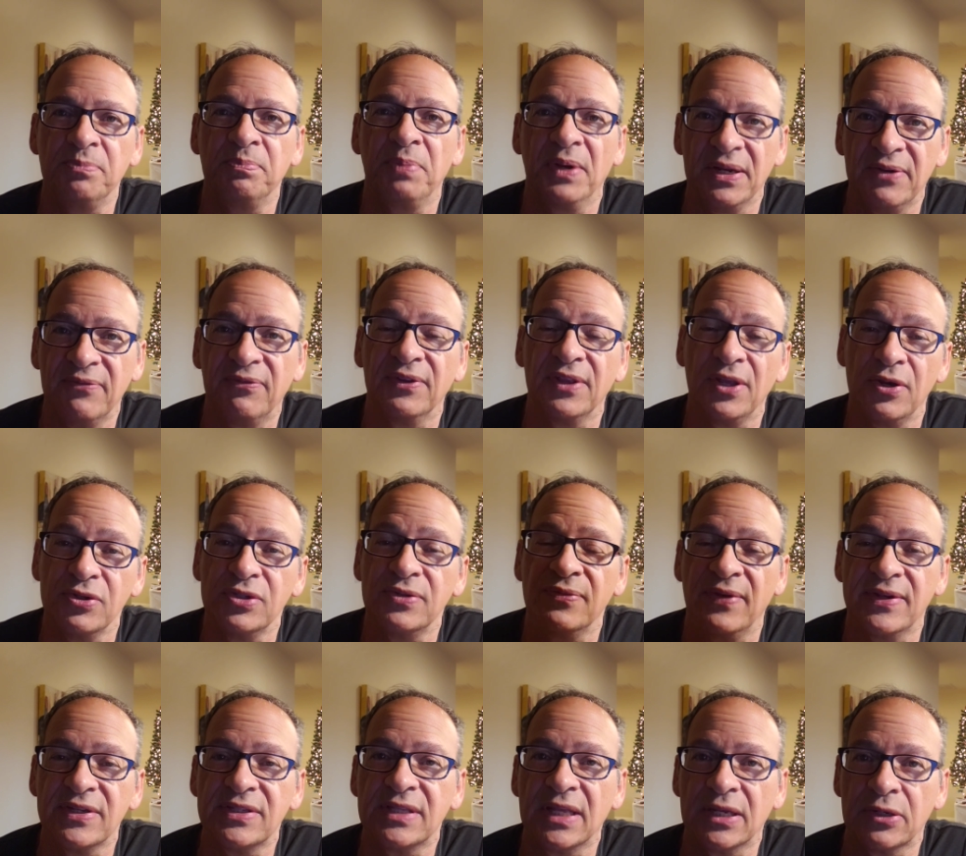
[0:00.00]
But for those of
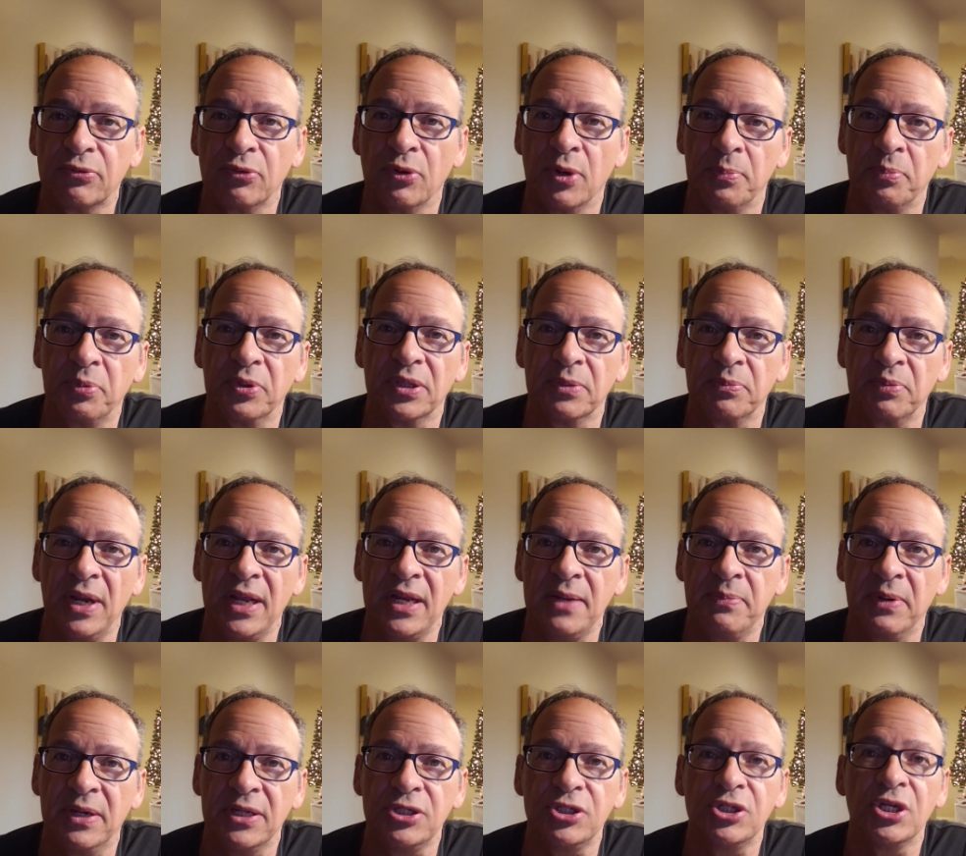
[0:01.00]
us that grew up with the Brady
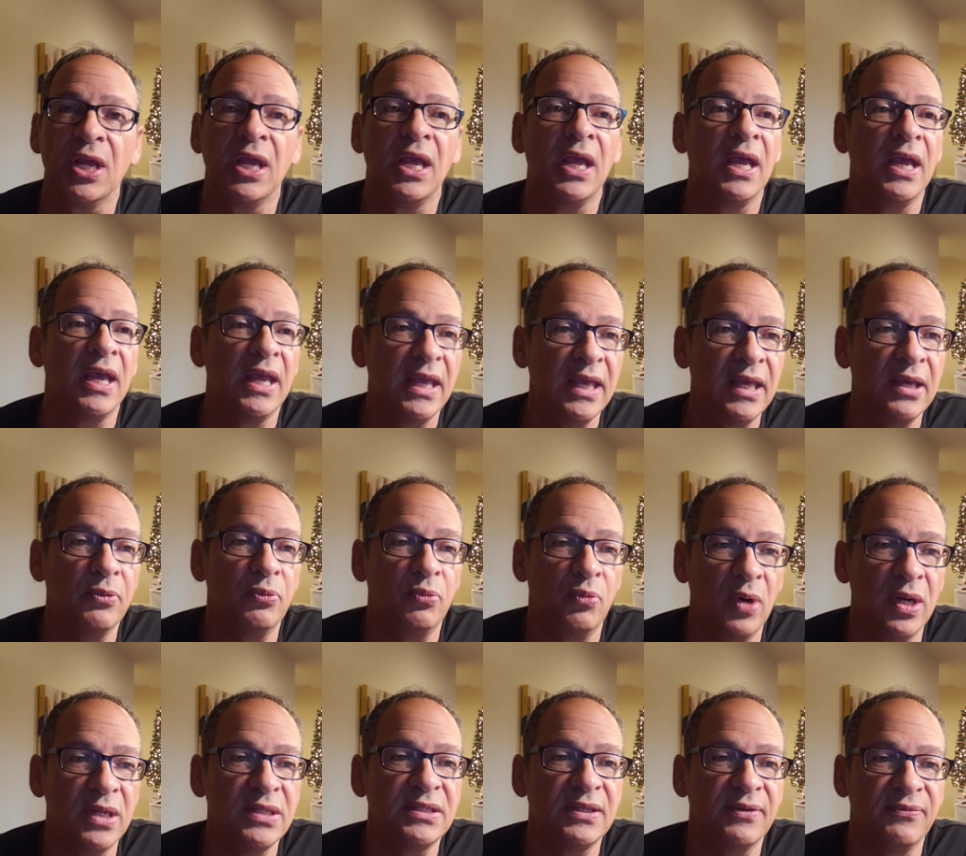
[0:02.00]
Bunch, it
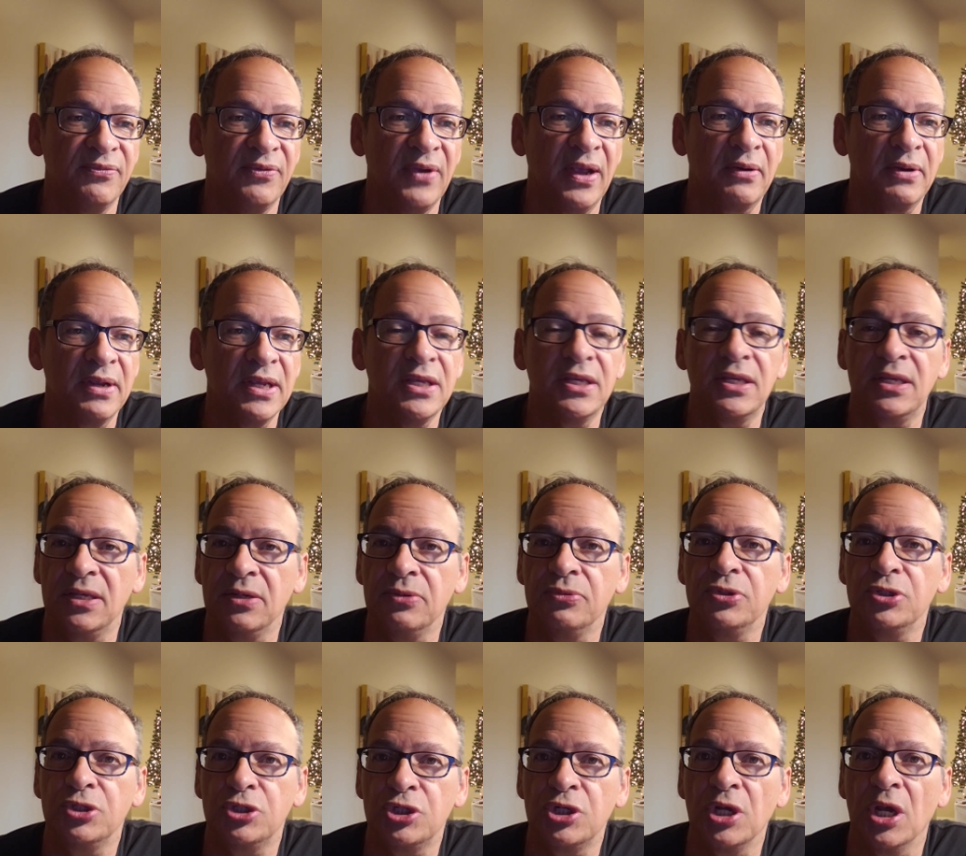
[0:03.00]
was a very
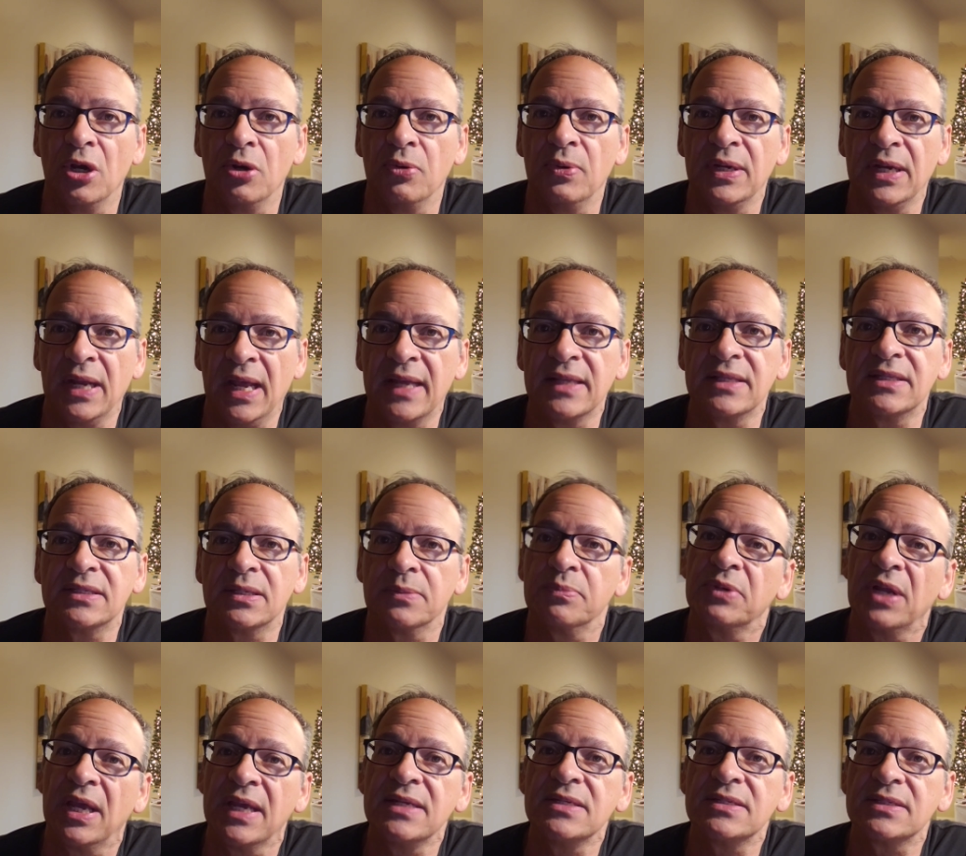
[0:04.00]
cute show and had some
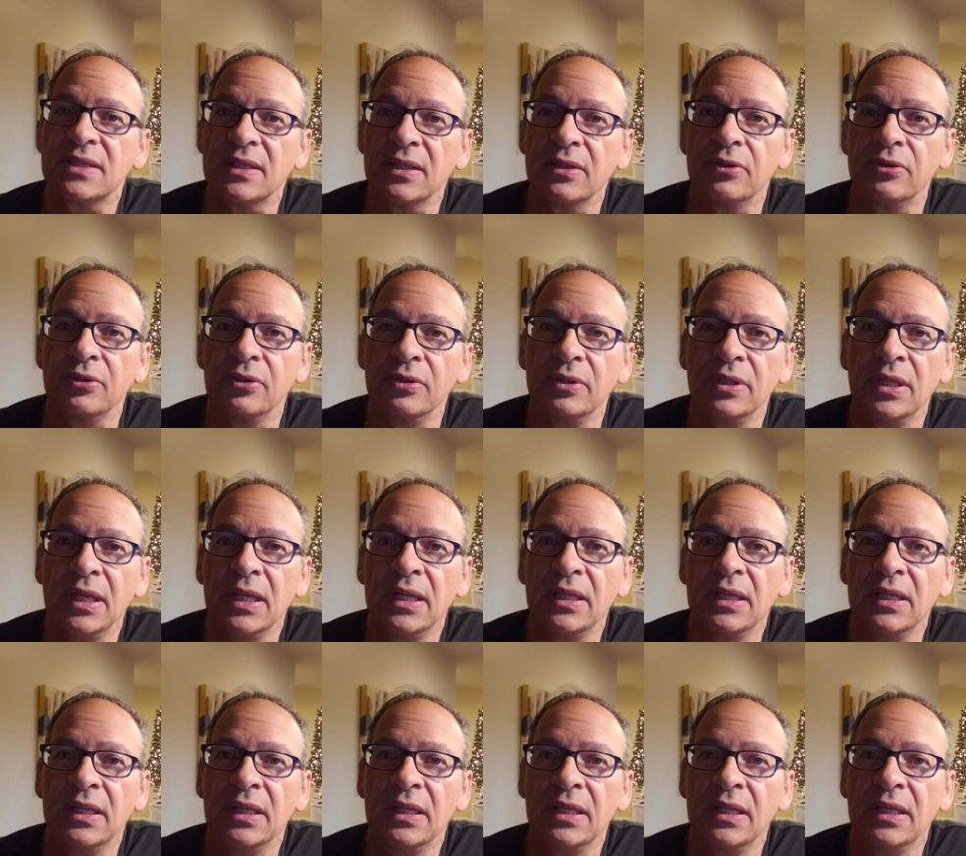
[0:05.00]
nice little